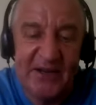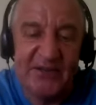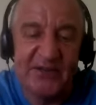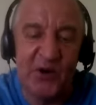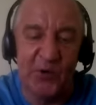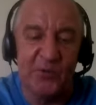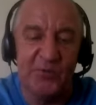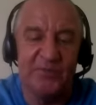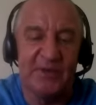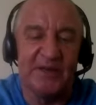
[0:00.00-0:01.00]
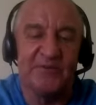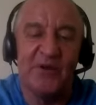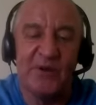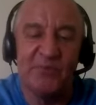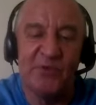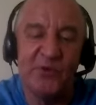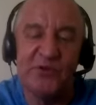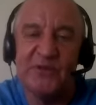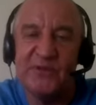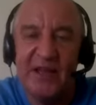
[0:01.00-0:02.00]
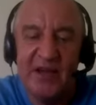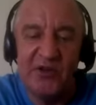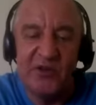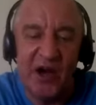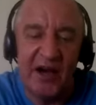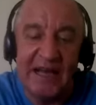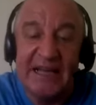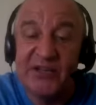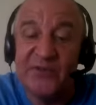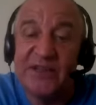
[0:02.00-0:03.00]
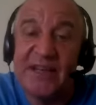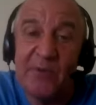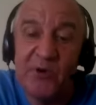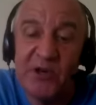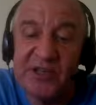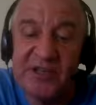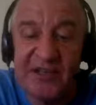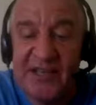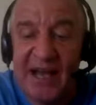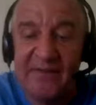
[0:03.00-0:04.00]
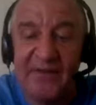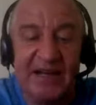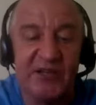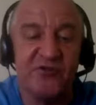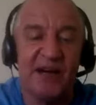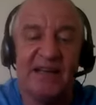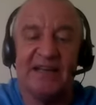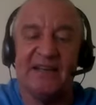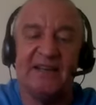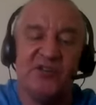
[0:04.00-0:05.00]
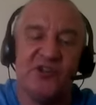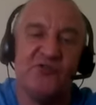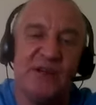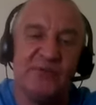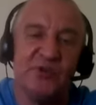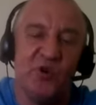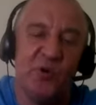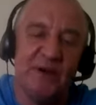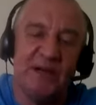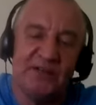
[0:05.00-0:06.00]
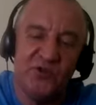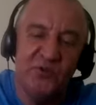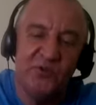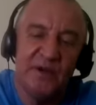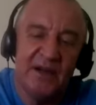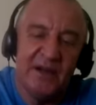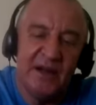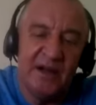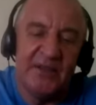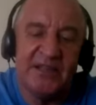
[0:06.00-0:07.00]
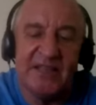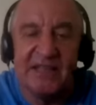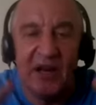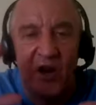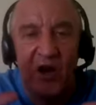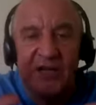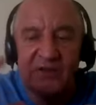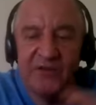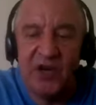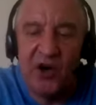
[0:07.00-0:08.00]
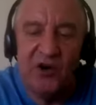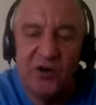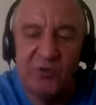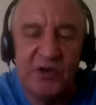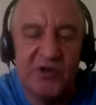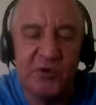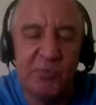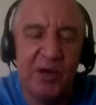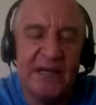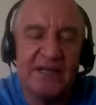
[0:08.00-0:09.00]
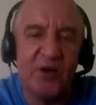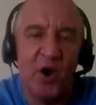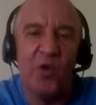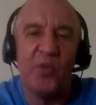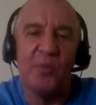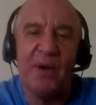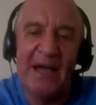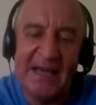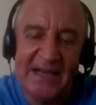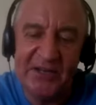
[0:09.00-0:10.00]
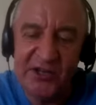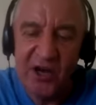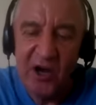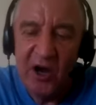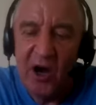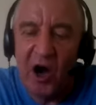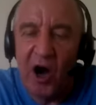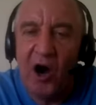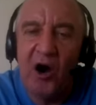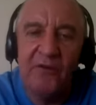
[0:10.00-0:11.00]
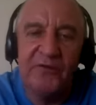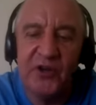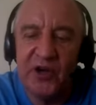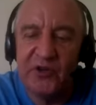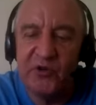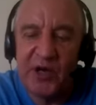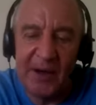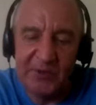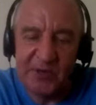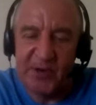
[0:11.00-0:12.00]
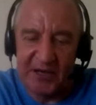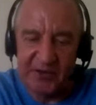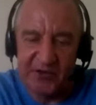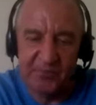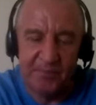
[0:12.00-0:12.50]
So it's very important. Each of the networks does have a tracking script or pixel. This is lines of code which you place on the page after your capture page.